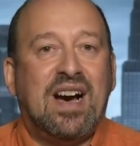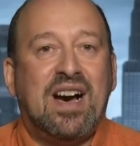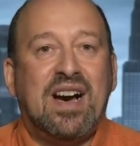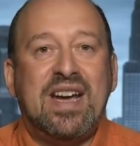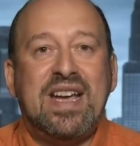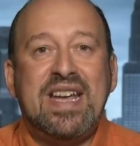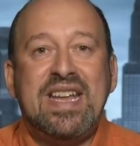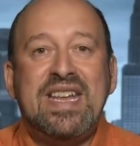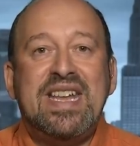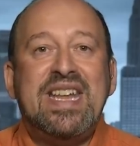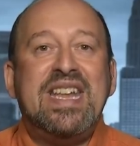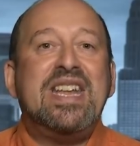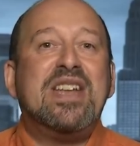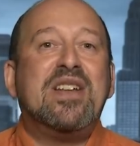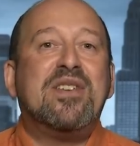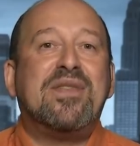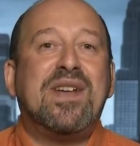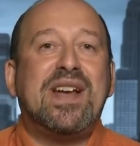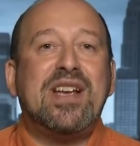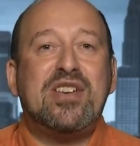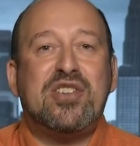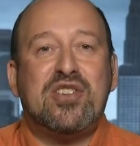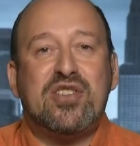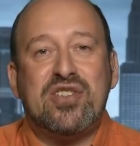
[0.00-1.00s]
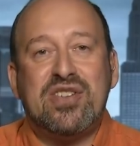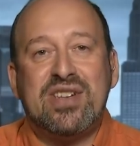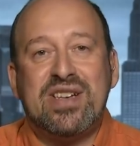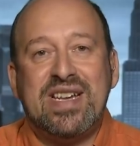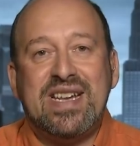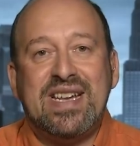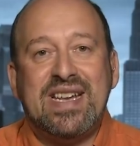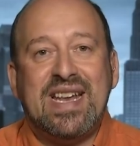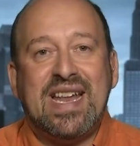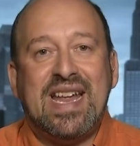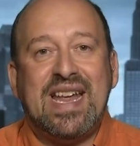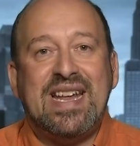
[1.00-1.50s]
uh, in innovation,
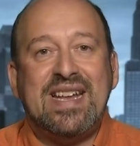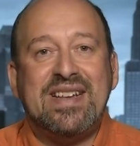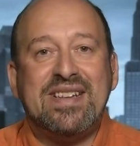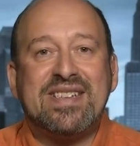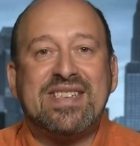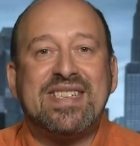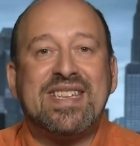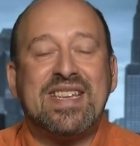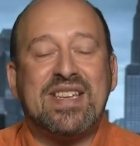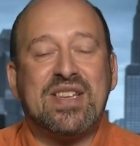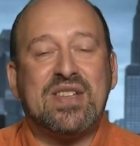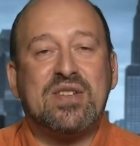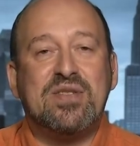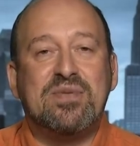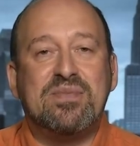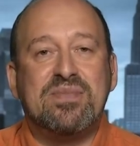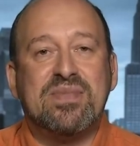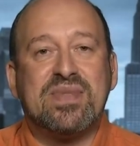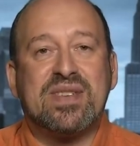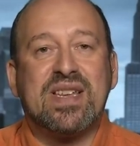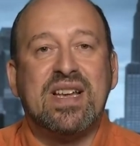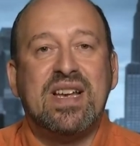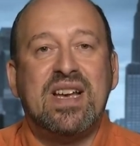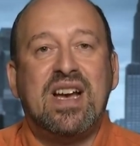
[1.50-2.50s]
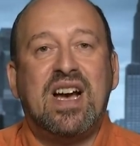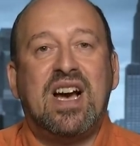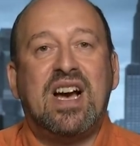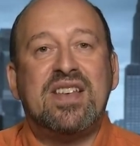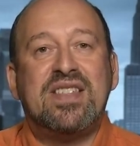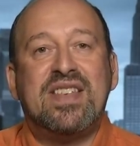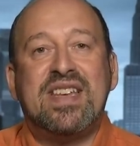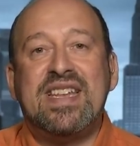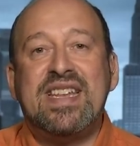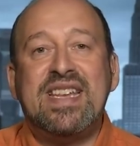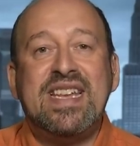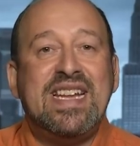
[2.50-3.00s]
in, in systems uh,
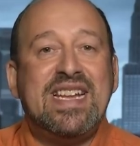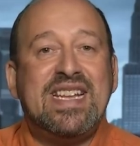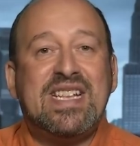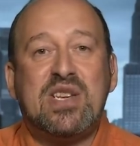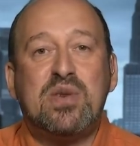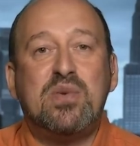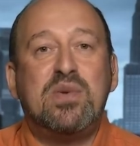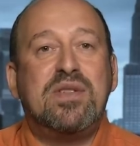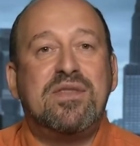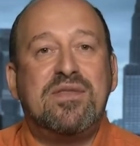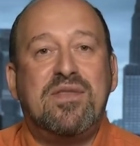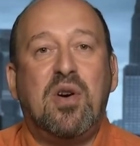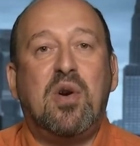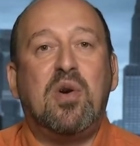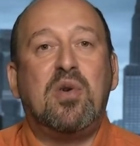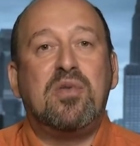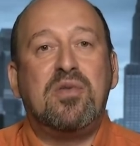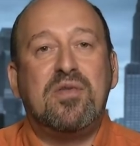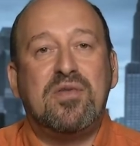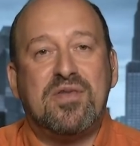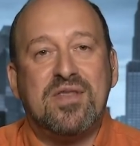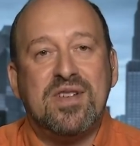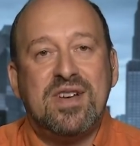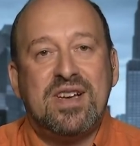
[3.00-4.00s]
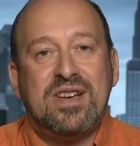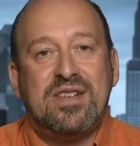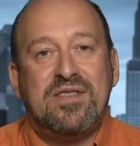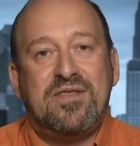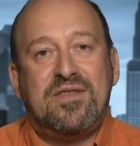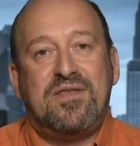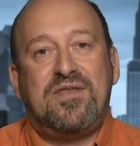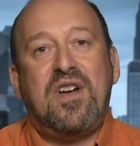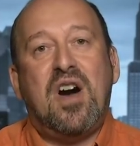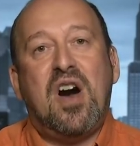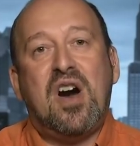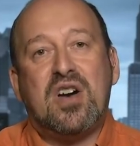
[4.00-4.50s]
that need to evolve
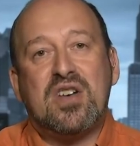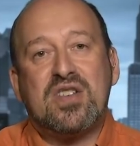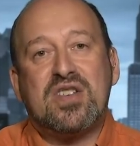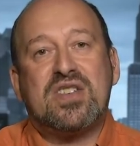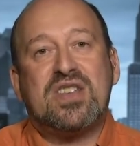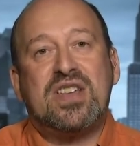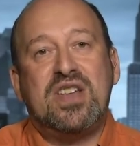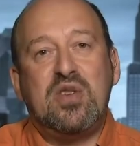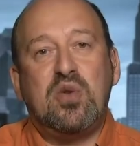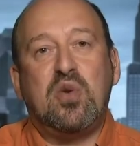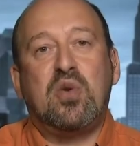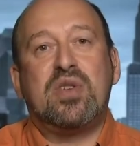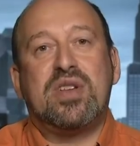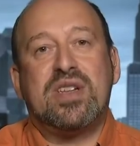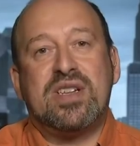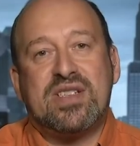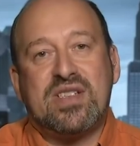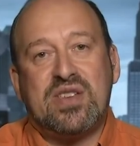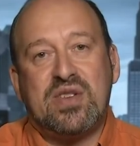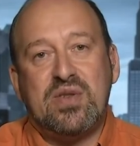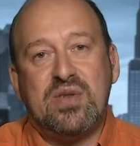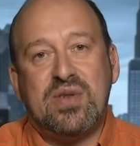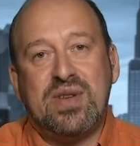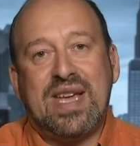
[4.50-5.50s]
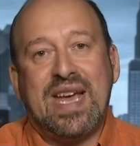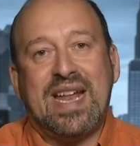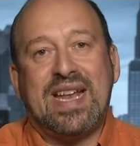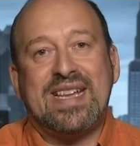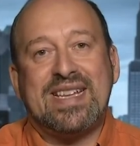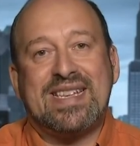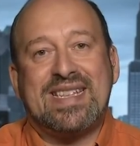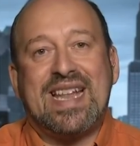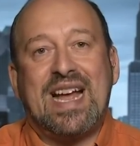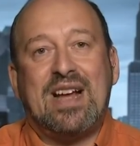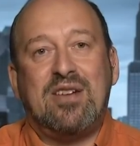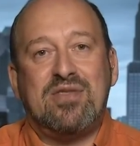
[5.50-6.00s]
fast in order to get
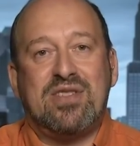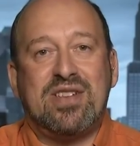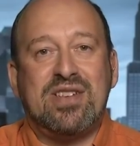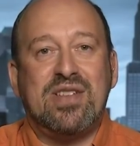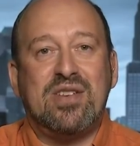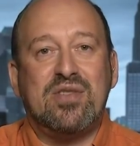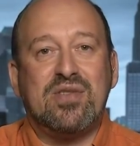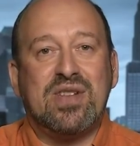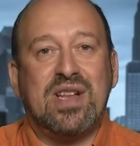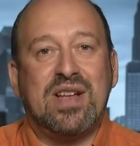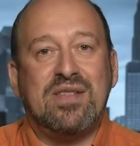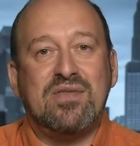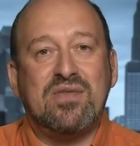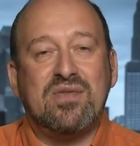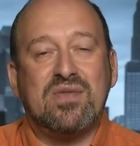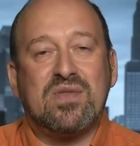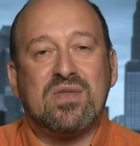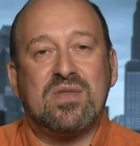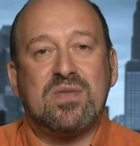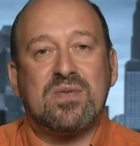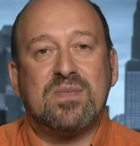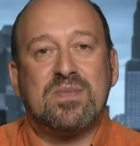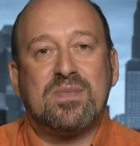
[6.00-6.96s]
us down to those levels.